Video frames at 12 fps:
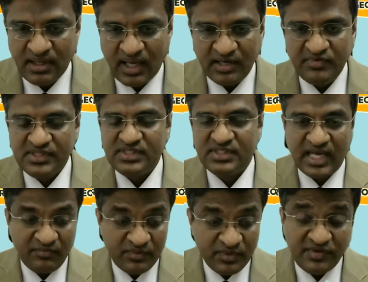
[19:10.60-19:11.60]
And we just
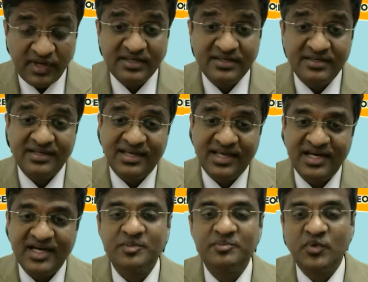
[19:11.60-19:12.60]
have to, in fact,
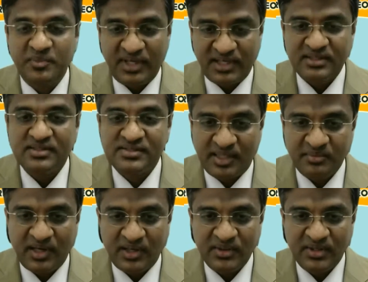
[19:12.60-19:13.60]
regain our movement
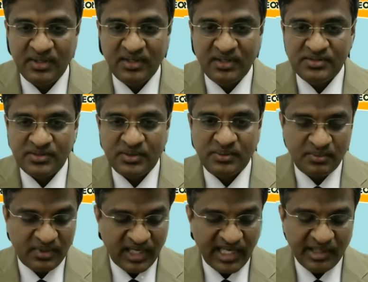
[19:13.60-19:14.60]
somehow. So
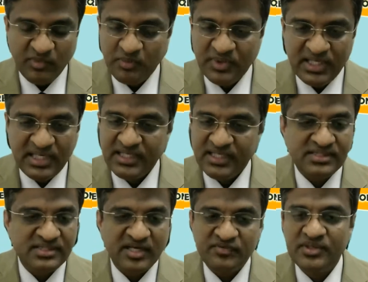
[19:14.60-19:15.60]
immobility is
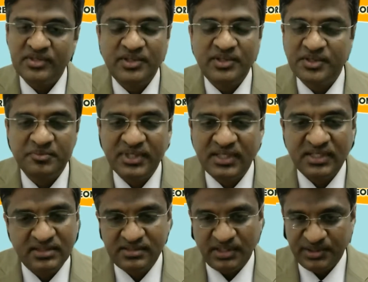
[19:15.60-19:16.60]
never going to be
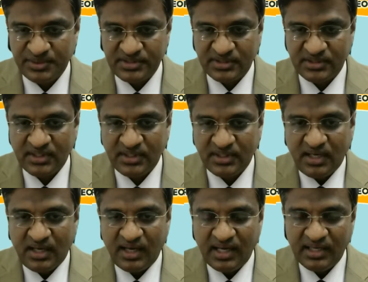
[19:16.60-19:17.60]
the solution.
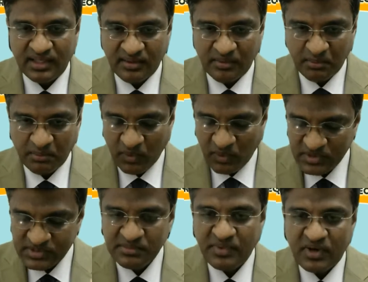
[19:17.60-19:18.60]
And
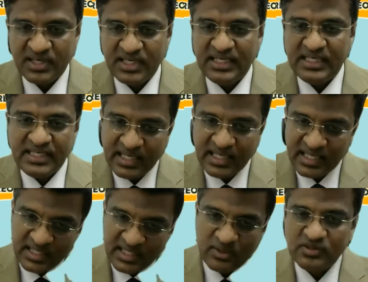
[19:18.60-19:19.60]
most importantly, take it
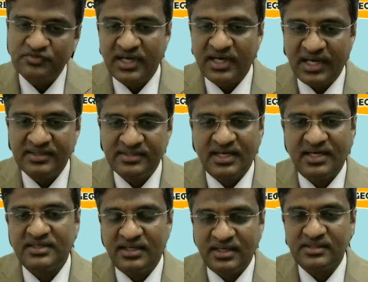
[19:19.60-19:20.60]
out of your head that
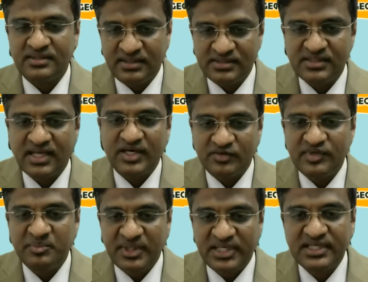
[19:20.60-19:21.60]
there are this kind of
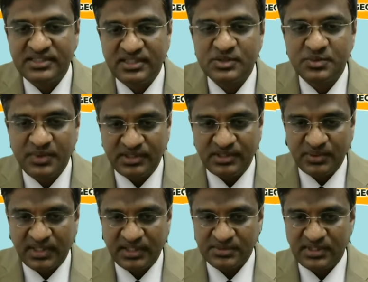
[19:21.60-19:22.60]
limitations with you,
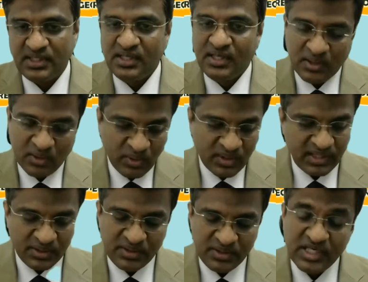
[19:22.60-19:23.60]
actually. Okay,
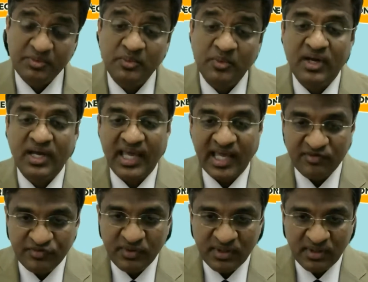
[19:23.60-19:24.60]
you need to be more
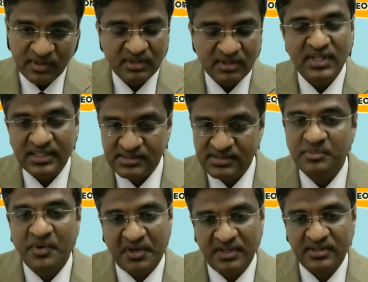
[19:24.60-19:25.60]
careful. That's the
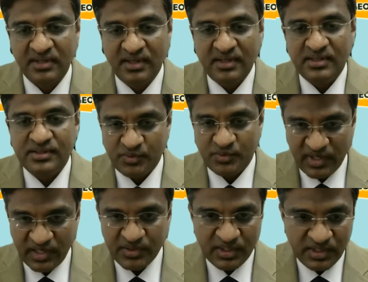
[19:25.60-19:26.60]
point. So
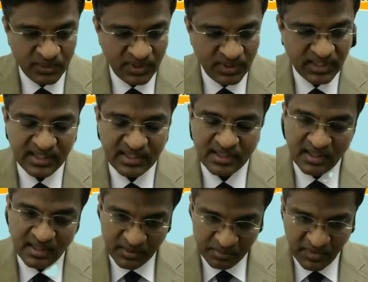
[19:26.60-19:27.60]
when you are doing it,
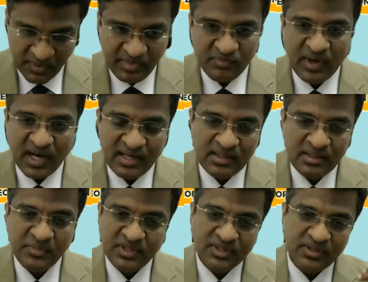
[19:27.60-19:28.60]
maybe
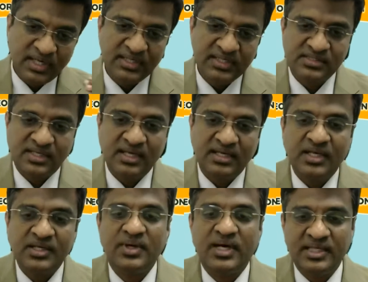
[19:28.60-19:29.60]
one particular disc area
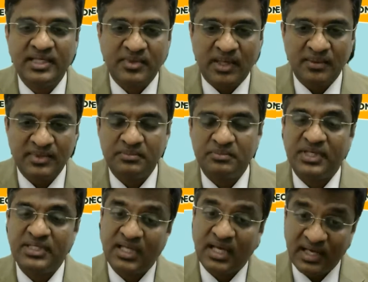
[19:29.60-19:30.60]
you had a problem,
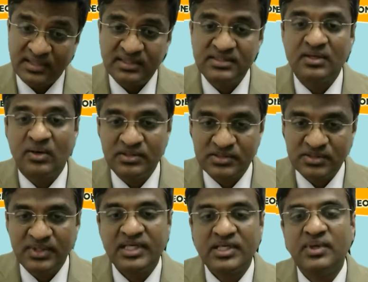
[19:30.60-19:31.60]
but the others are
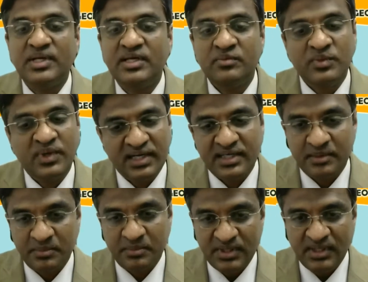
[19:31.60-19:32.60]
also equally
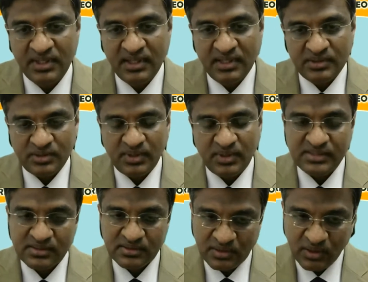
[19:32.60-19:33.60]
vulnerable. So
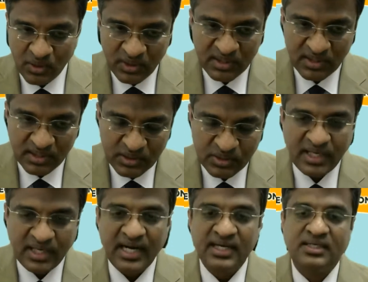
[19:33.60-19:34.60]
it's good to
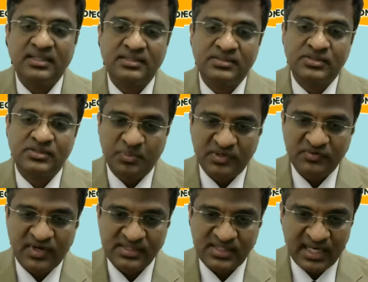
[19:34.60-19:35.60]
get a
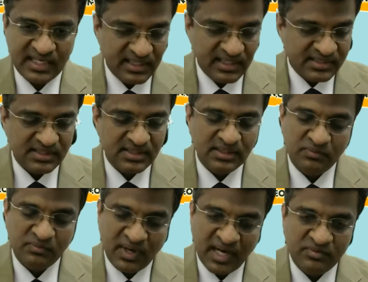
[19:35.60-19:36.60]
supervised at least
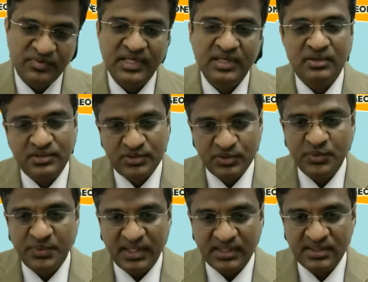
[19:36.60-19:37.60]
1 week or 2
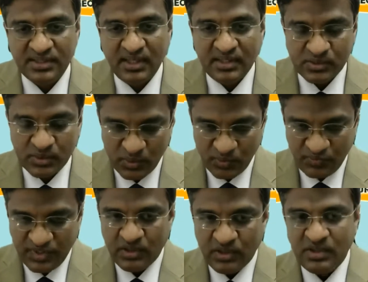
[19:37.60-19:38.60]
weeks. So
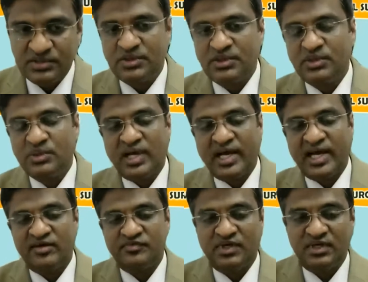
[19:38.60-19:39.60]
we also do
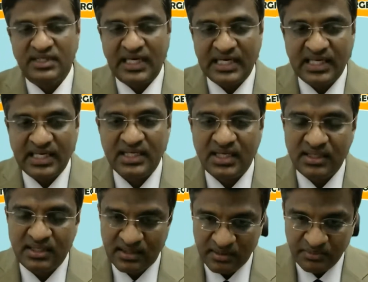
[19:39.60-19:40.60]
have a dedicated
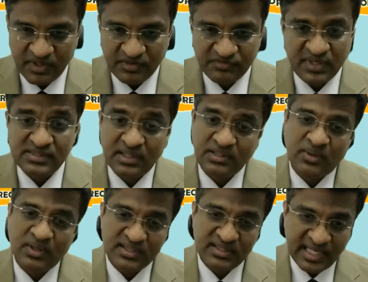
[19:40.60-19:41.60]
professional
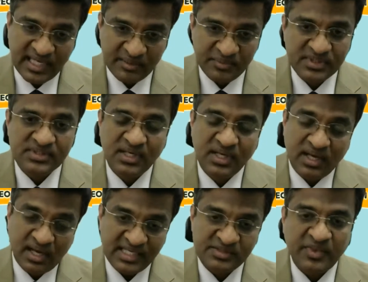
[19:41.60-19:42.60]
yoga therapist
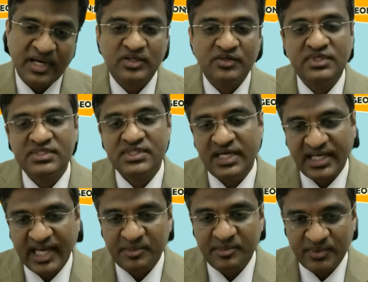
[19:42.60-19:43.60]
as part of this
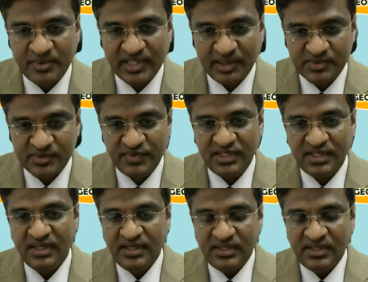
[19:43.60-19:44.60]
entire program. So we
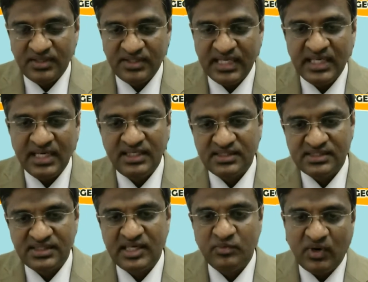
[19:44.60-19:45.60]
really
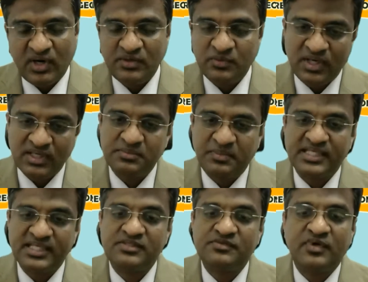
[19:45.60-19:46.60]
understand what works
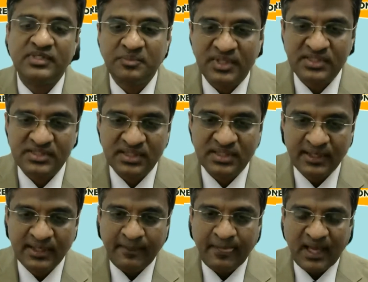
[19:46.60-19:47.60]
best for the person
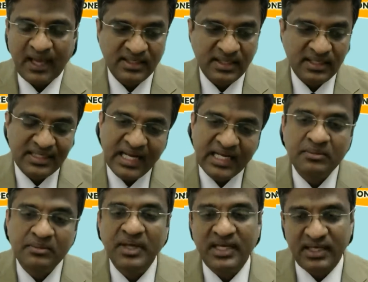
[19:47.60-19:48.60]
and then
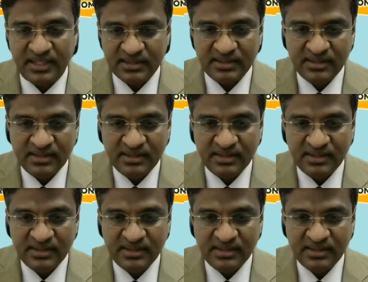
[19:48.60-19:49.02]
tailor make it.